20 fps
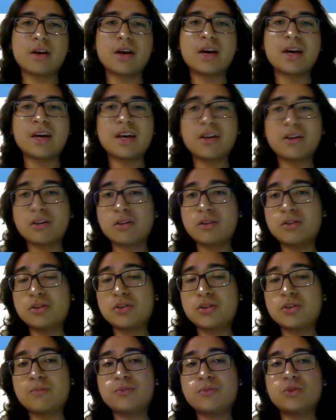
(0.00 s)
In
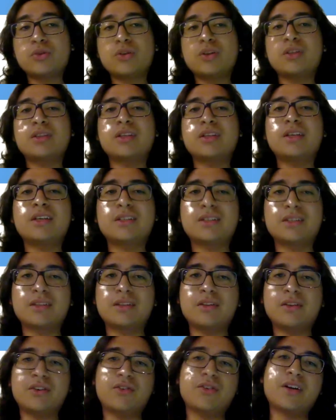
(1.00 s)
conclusion, during this
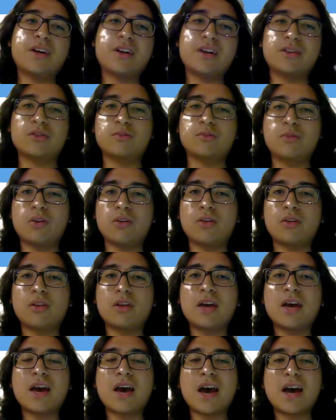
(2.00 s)
United Nations model,
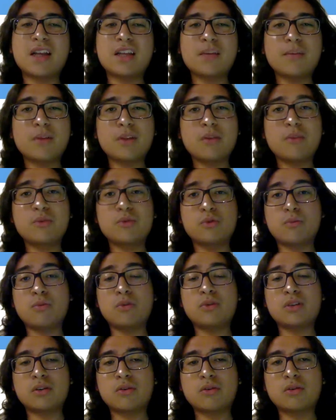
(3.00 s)
I developed some
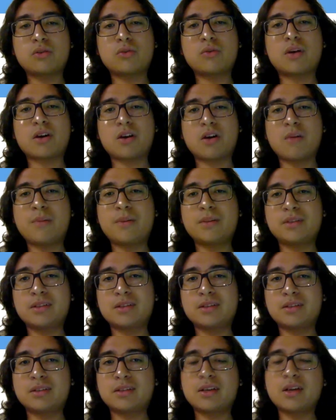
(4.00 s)
multicultural
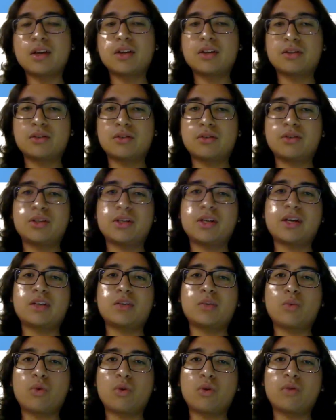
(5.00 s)
competencies such as
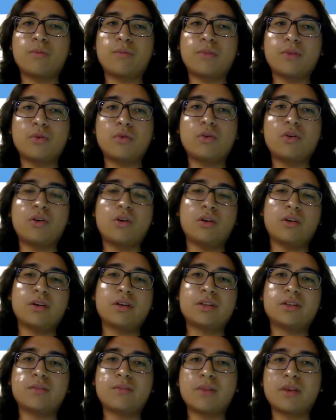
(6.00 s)
worldview
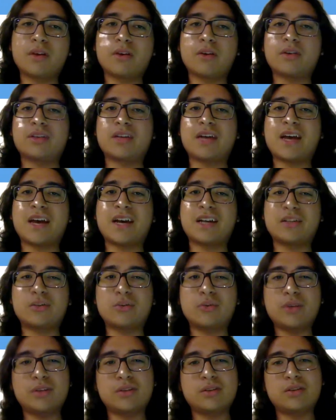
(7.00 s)
knowledge because I had to
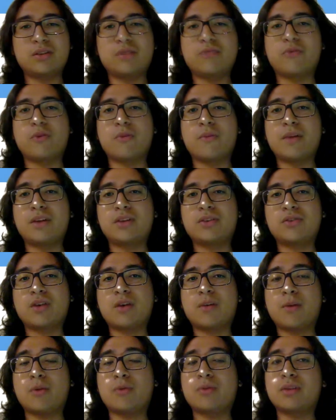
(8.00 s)
research information
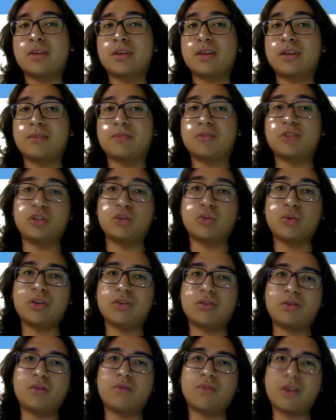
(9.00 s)
about the
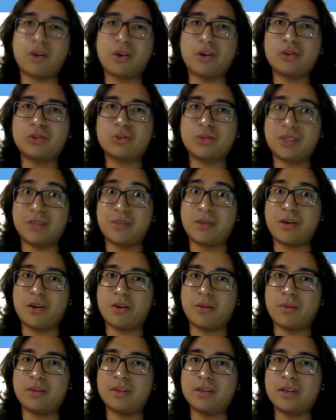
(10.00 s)
situation of the countries in my
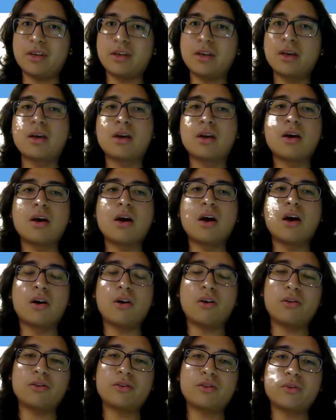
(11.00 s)
committee.
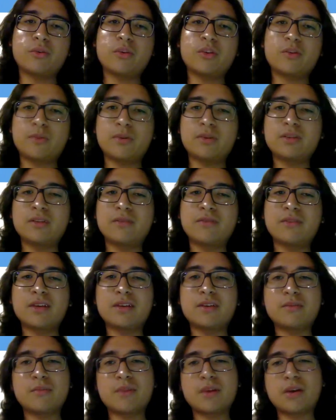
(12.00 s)
Also,
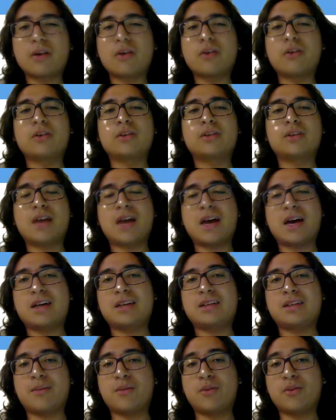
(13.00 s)
responsiveness because
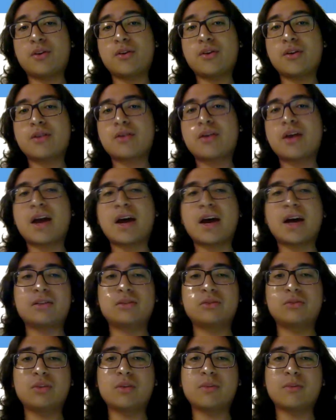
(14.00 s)
as a moderator, I had
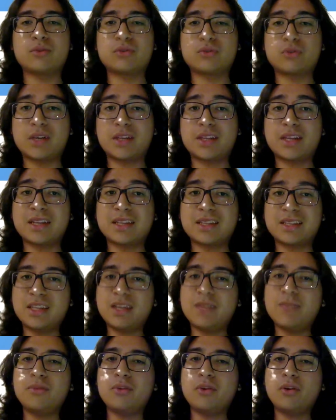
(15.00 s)
to demonstrate that
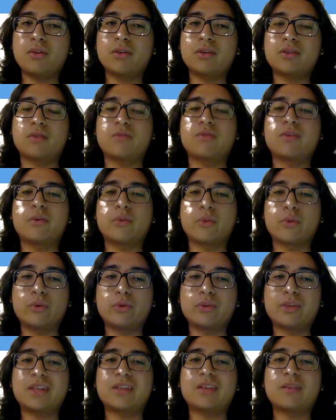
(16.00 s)
deep knowledge of the
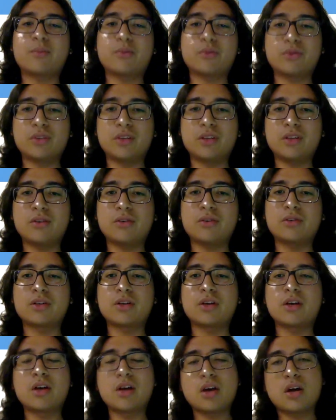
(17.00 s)
rules and the procedures
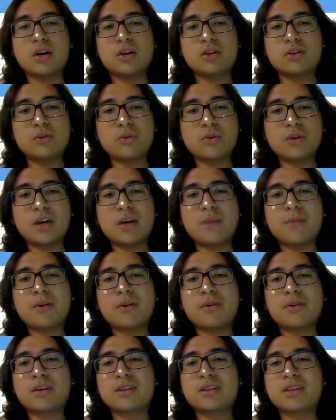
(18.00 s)
to give a
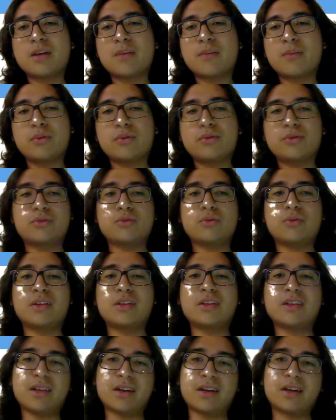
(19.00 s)
good examples to the
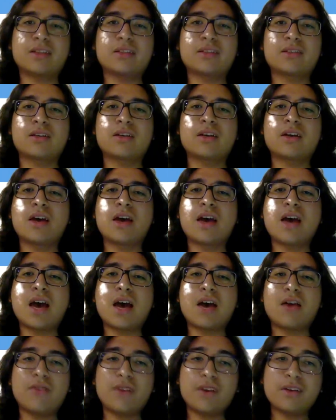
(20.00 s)
delegates.
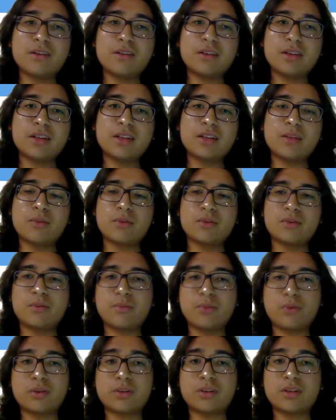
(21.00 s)
And finally, the most
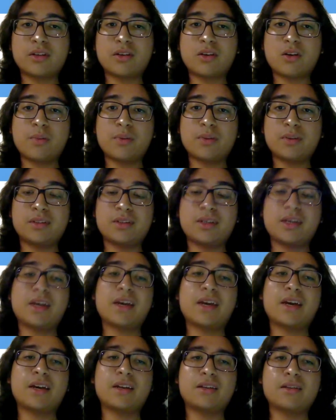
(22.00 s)
important competence I
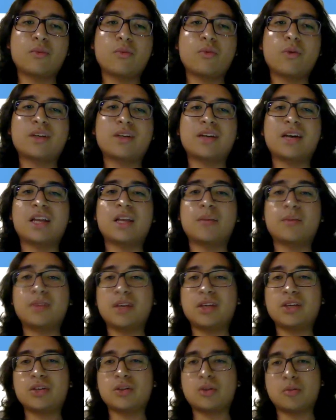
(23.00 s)
gained was
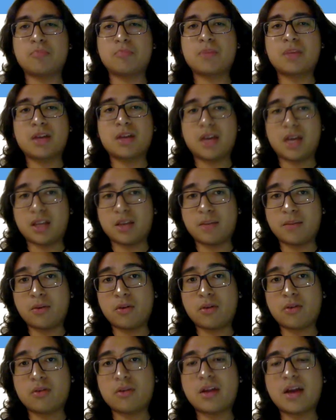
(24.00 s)
adaptation. In the
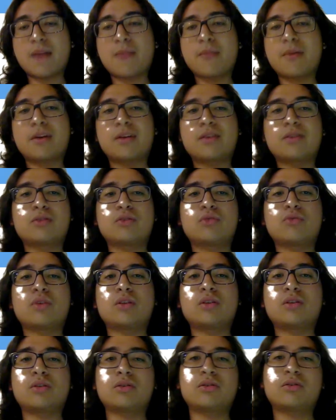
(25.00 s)
model, I managed to
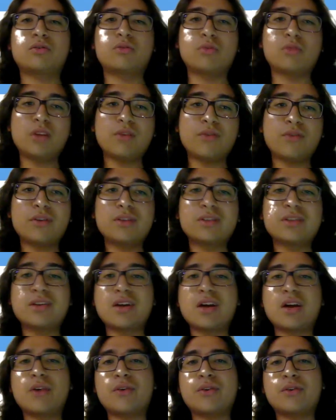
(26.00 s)
adjust to different
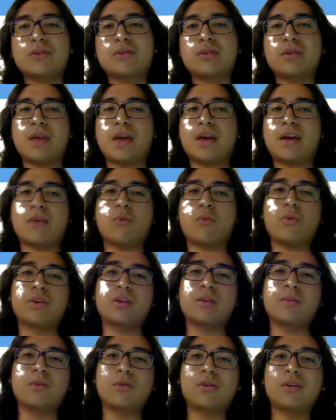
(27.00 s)
scenarios, like when
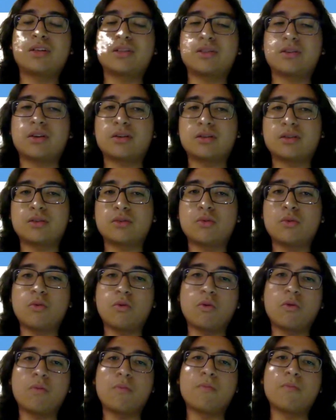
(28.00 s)
the model started
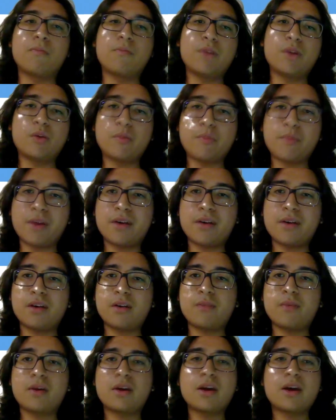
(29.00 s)
to be
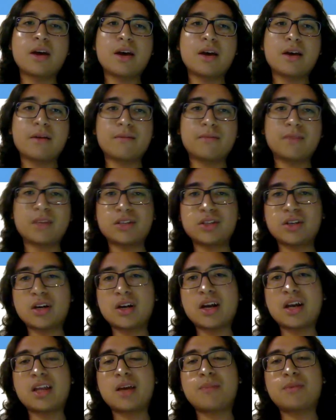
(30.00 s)
repetitive, the chair
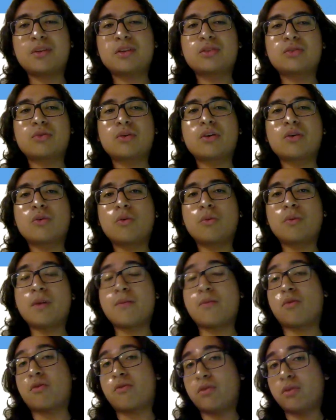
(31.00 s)
adapted so it could be
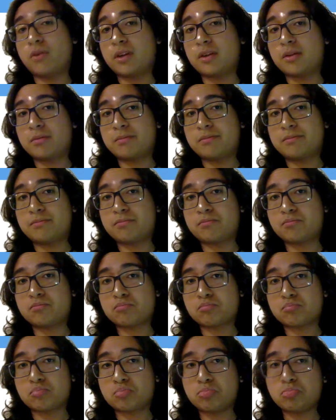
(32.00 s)
more fluid.
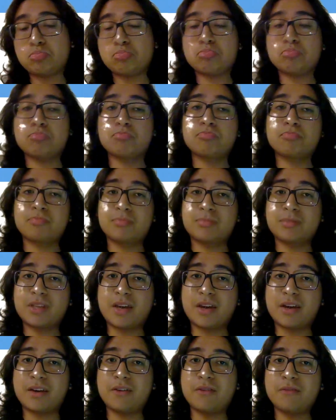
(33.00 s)

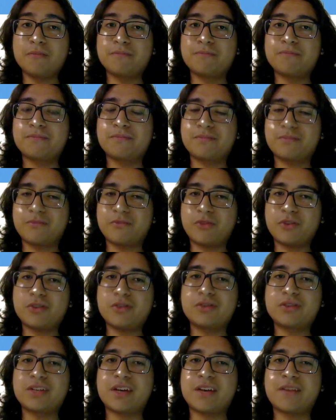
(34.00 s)
Thank you for
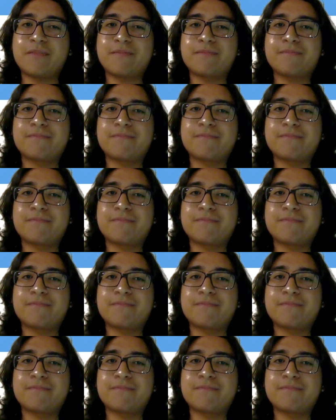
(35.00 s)
your time.